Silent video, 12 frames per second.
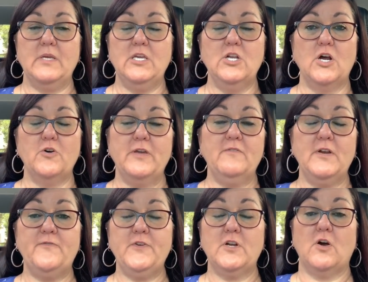You know, even
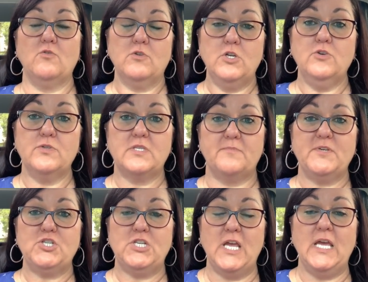if you don't use the
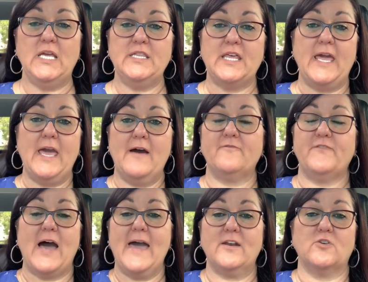machine, they have
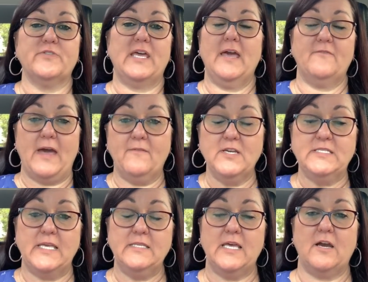vinyl, they have
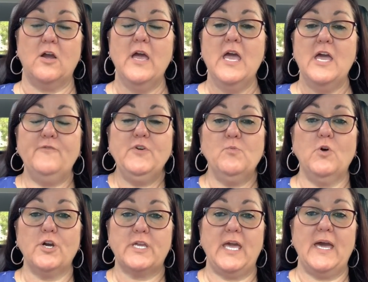everything there. If you
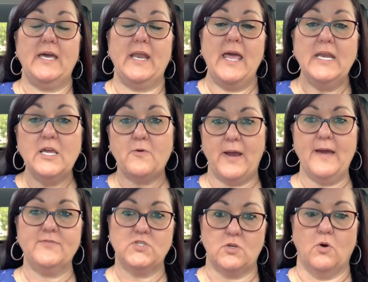work at any
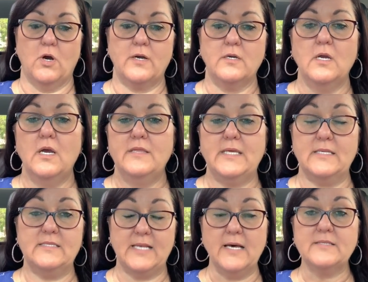craft store
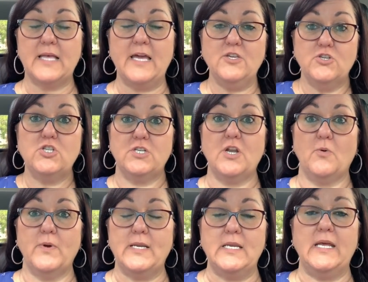that sells that, you should know
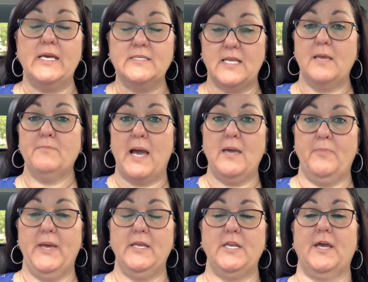what it is, in my
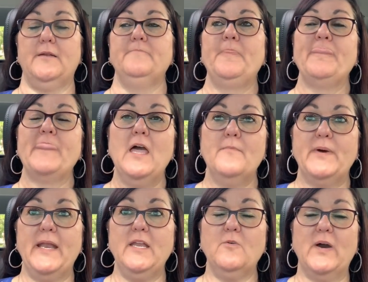opinion.
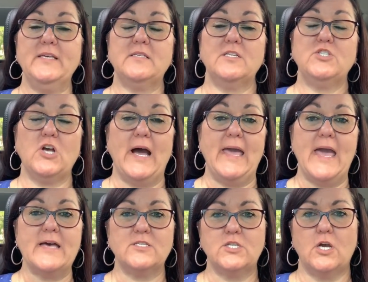But anyways, so I
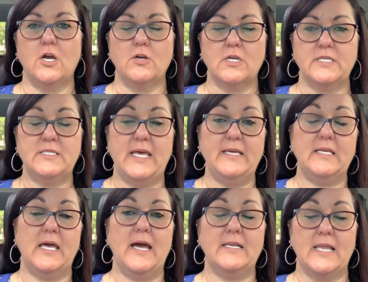asked her, because
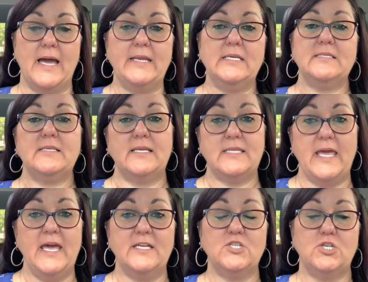online it said
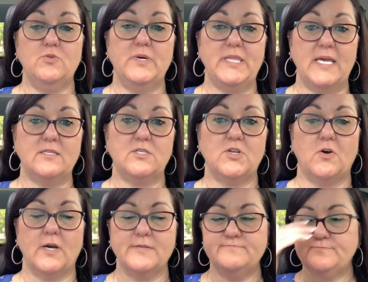they had 2 in that
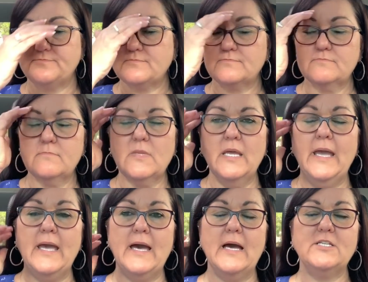store.
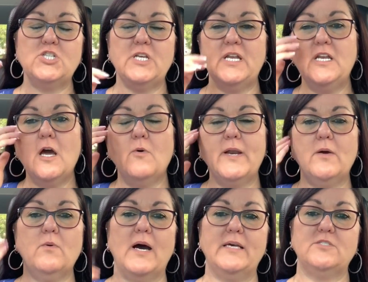And she didn't know what
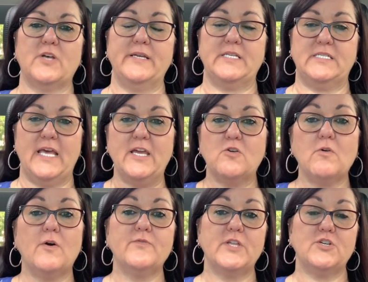it was, so I had to take her
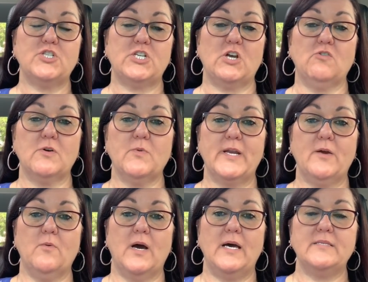over there, show her what it
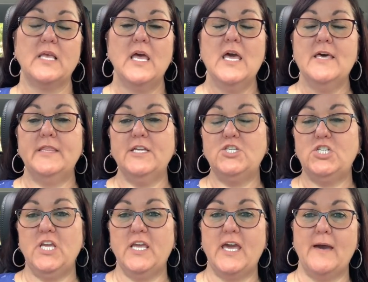was. Then
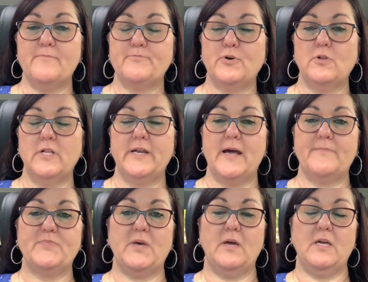she kept pulling
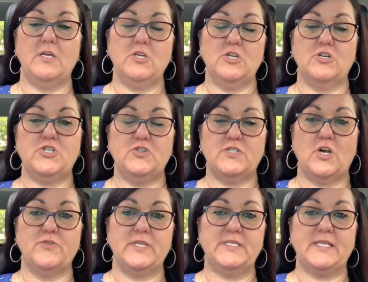up she was
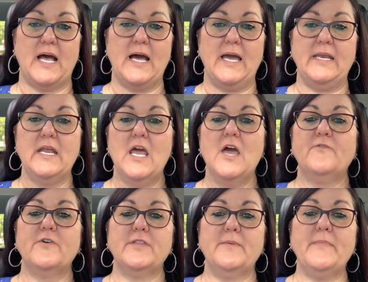holding the sign
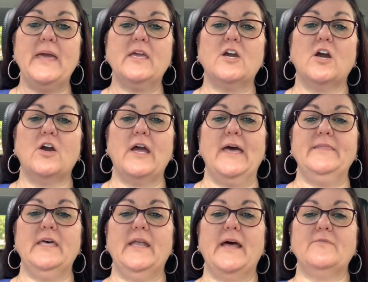for the maker. And
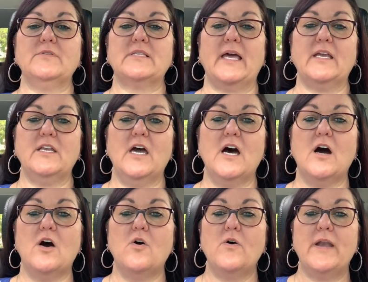then I was like,
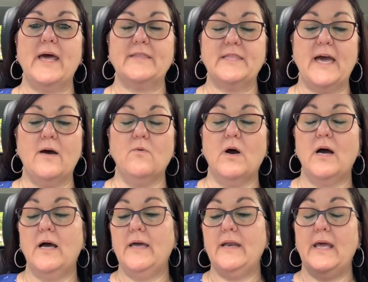no, not that
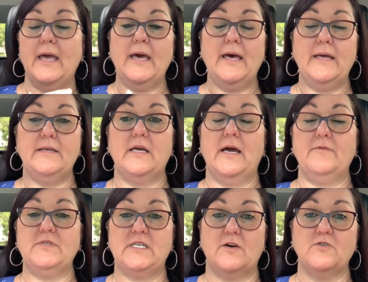one. And I
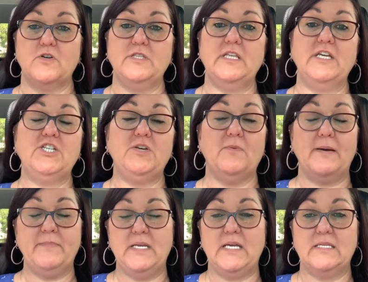was telling her, then she wanted
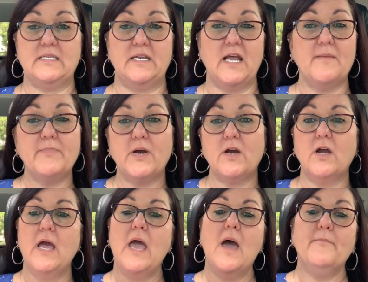me to get the number.
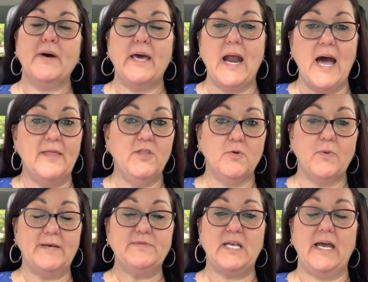But on their
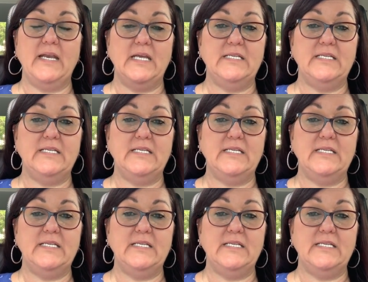website,